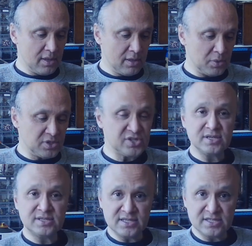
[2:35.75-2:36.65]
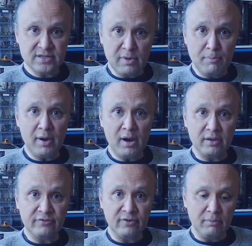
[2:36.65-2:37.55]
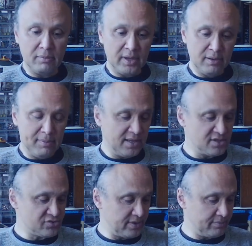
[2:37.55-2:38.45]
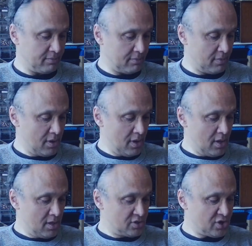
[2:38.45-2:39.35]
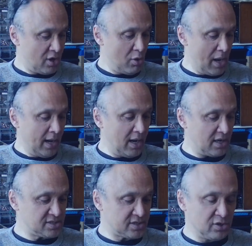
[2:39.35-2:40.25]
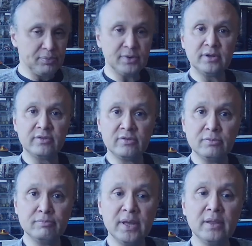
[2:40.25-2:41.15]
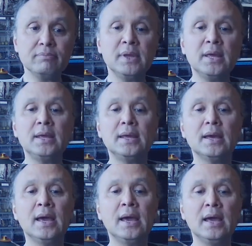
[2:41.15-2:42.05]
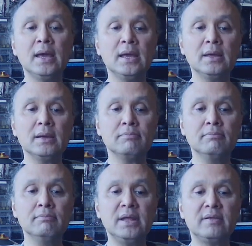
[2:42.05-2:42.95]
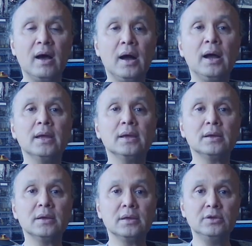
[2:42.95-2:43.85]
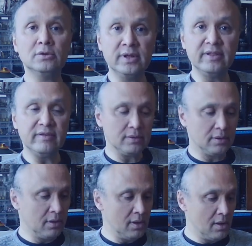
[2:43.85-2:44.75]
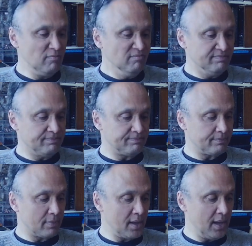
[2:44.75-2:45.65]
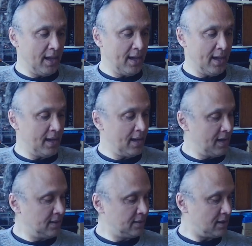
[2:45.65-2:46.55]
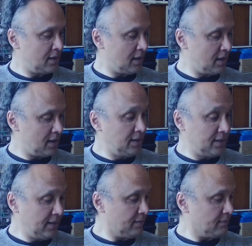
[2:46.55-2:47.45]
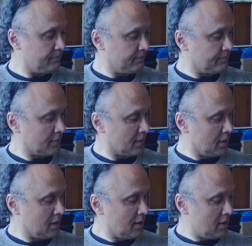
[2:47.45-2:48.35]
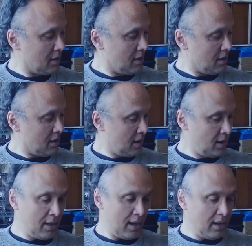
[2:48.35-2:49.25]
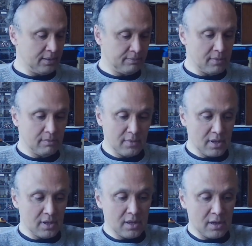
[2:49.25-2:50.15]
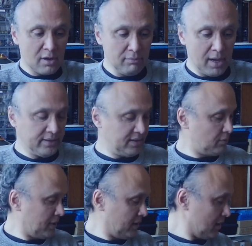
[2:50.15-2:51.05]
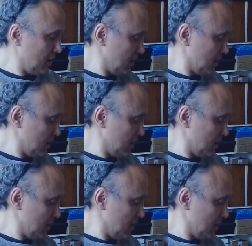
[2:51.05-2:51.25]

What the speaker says: which sets them apart from the mainstream. So I asked Joppe to build me a mid-high unit, and he did. And I combined it with a